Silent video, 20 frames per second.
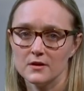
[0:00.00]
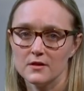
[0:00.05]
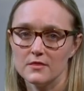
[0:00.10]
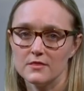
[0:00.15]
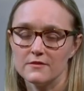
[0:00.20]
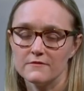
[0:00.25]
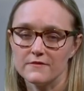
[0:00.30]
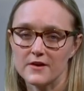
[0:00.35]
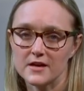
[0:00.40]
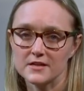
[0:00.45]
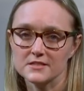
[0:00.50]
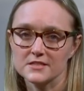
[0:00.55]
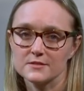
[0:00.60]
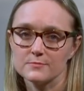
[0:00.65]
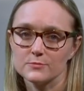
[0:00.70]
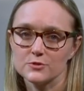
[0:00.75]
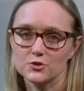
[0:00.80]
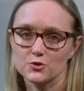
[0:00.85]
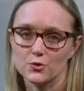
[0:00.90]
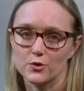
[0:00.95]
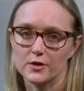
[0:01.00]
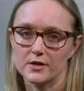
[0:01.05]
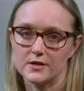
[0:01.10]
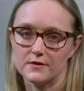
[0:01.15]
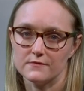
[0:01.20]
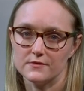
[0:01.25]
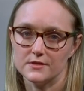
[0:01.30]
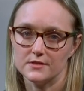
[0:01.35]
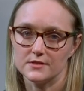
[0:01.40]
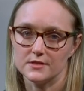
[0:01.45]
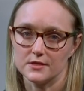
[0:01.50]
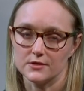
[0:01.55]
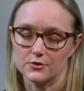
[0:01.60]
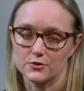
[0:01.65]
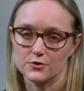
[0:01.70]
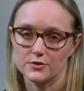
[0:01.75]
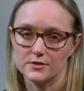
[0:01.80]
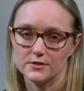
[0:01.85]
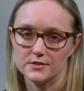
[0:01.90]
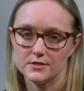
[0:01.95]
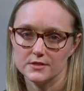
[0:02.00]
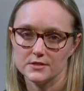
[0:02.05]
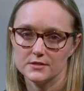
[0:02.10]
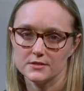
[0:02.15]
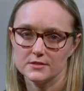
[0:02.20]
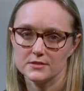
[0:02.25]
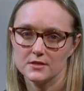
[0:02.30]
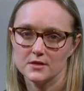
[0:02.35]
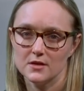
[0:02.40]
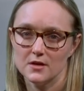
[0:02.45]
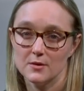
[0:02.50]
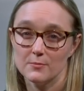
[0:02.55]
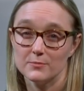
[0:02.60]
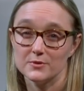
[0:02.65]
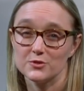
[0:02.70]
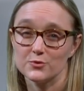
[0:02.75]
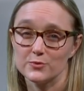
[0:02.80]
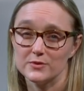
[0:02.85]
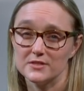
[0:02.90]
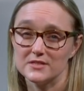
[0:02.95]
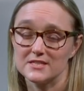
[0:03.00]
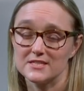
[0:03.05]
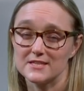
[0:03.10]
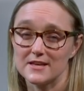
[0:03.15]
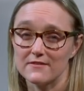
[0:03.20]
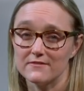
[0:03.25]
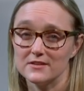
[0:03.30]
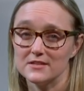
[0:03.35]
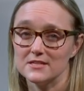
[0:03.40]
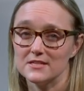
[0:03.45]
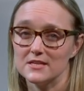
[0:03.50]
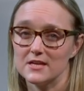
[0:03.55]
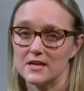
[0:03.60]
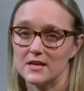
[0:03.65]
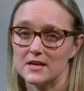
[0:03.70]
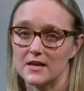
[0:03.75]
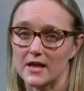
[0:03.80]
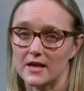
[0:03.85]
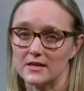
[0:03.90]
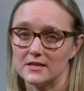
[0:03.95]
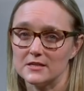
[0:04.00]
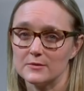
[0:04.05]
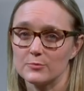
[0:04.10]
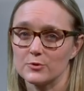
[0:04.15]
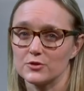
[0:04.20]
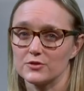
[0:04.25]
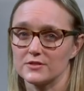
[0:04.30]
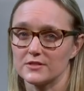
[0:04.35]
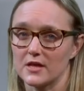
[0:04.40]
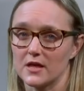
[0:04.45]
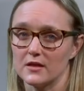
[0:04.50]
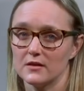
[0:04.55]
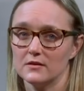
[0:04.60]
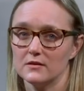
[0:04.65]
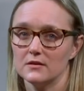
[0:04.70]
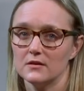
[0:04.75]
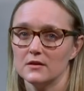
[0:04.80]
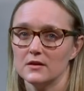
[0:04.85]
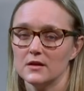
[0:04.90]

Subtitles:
The vast majority of these increases, between 70 and 90%,